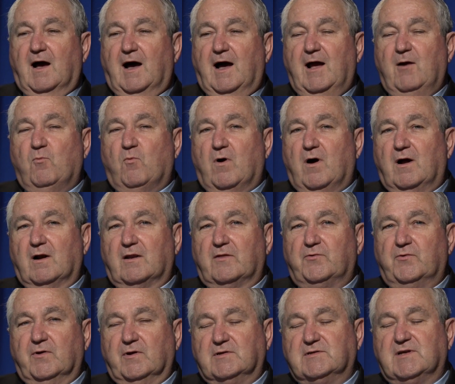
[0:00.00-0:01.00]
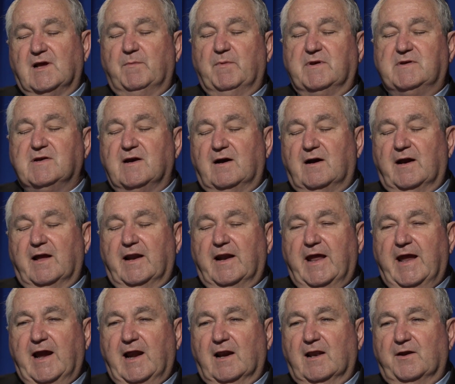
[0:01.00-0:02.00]
I walked through a cemetery in
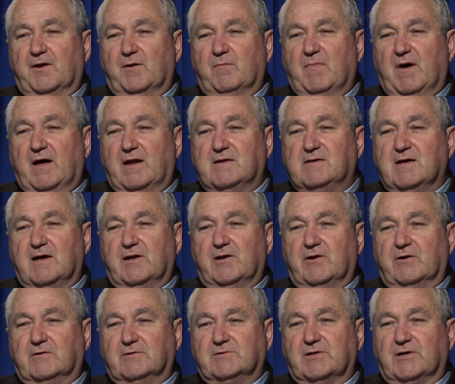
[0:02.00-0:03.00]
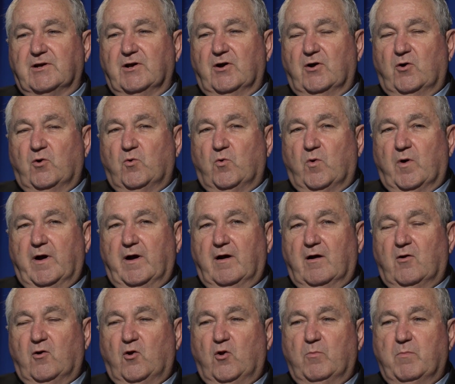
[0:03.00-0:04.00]
England about 10 years ago where a
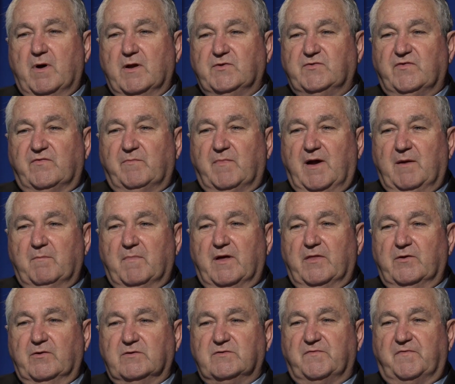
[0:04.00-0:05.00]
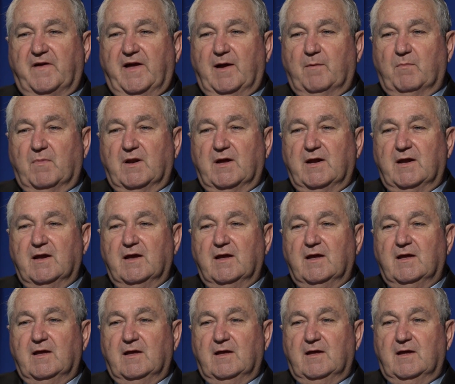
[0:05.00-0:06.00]
whole bunch of my mother's family
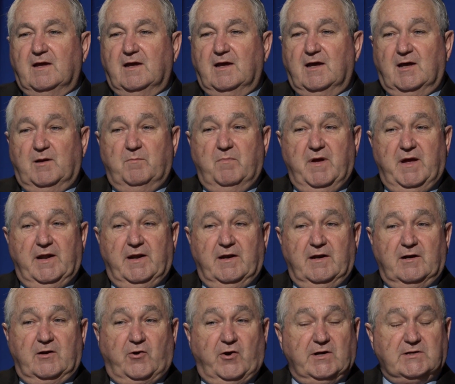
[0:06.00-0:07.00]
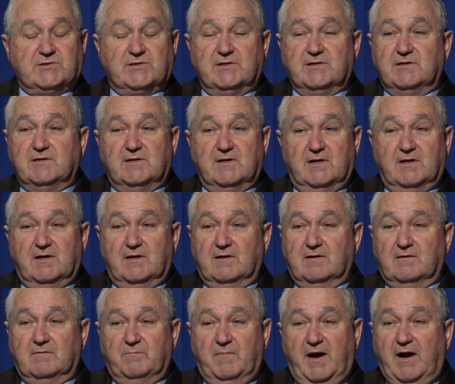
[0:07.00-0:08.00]
had been christened
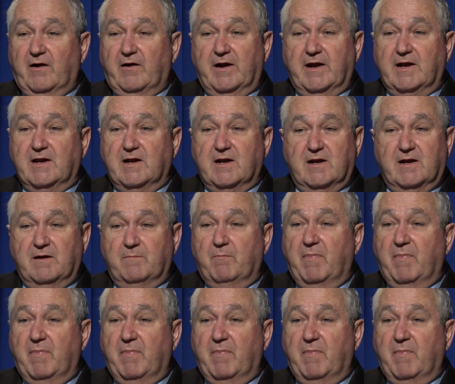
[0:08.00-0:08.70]
and married and